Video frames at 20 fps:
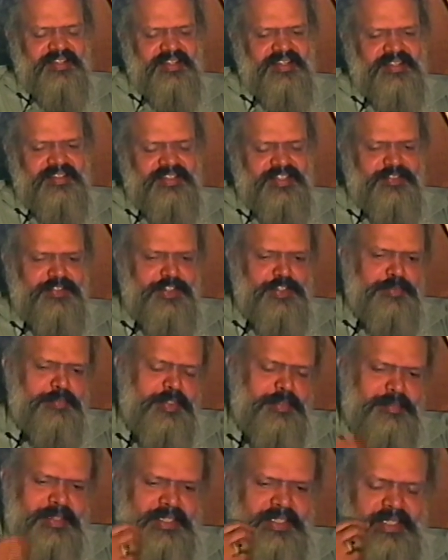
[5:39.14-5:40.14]
I understand what you
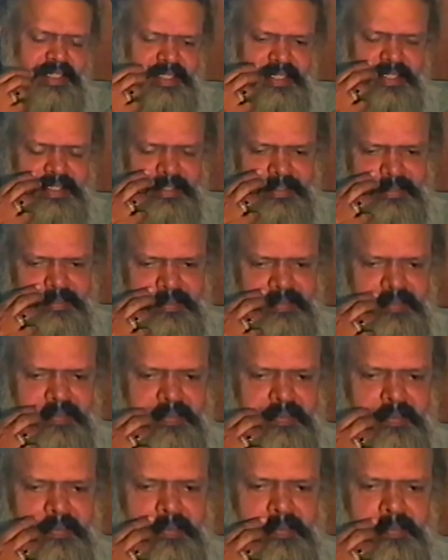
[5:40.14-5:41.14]
mean by that, yes.
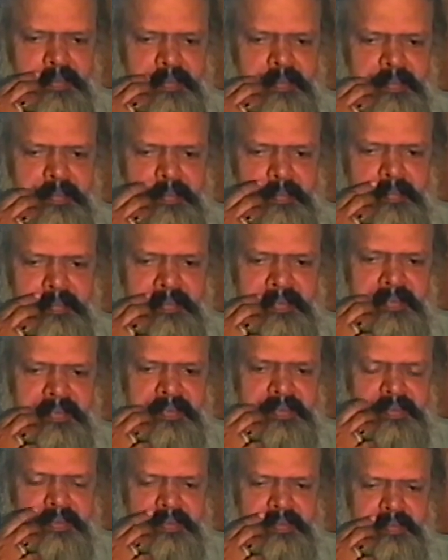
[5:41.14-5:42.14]

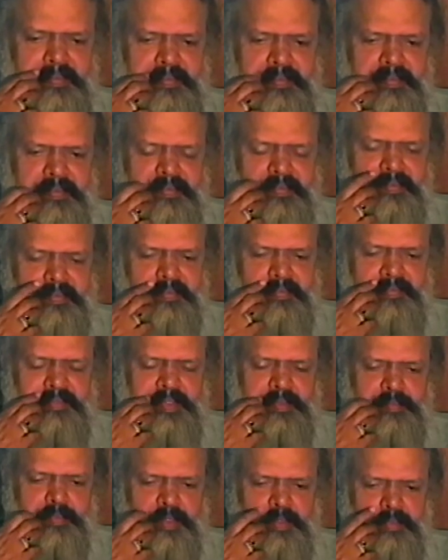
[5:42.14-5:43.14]
Because
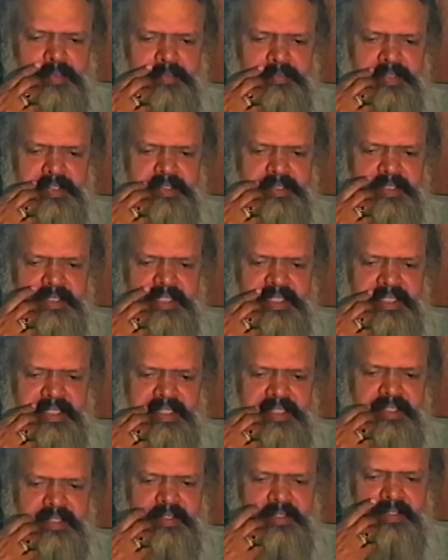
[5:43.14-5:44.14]
one problem is
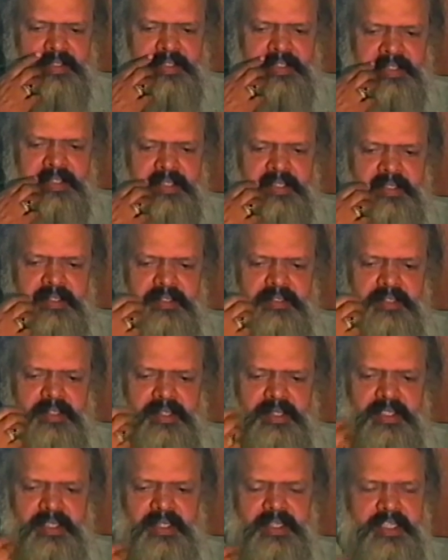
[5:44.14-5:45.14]
getting the
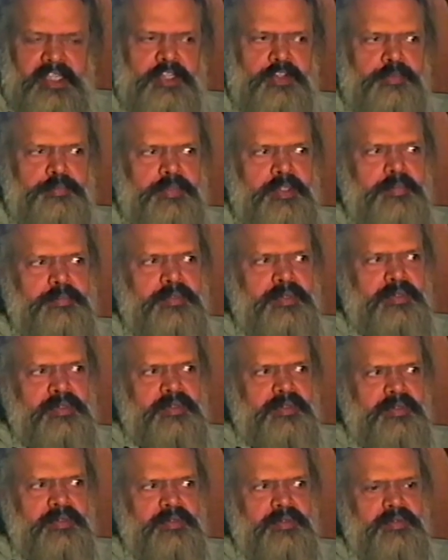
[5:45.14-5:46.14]
real kind of people
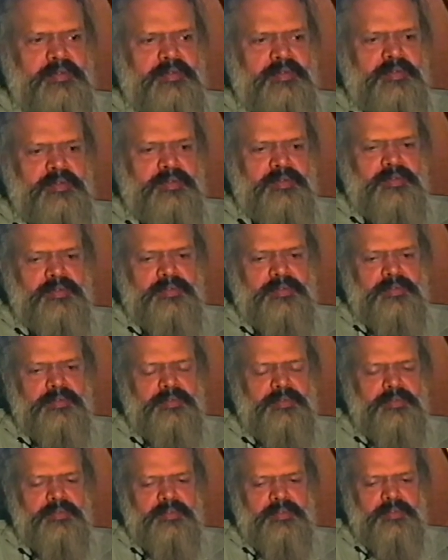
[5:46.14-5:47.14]

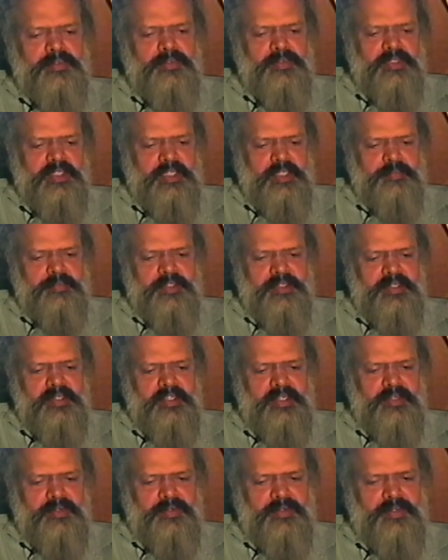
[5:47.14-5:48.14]
to do the
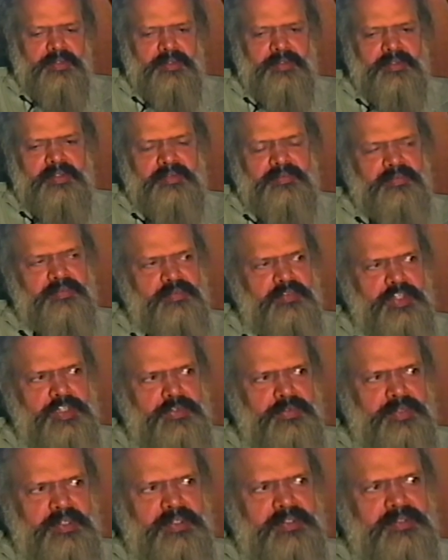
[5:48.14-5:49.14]
commentary according to the
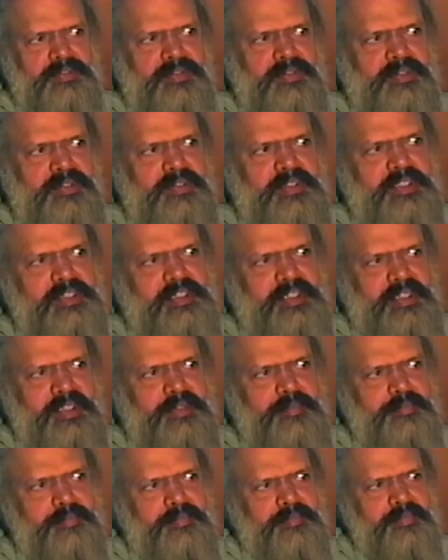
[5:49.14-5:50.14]
visuals or the
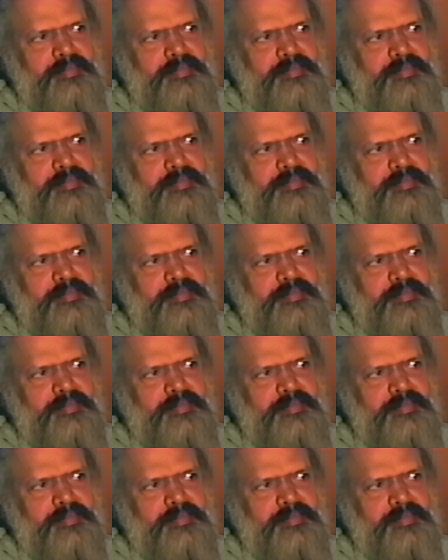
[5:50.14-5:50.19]
theme.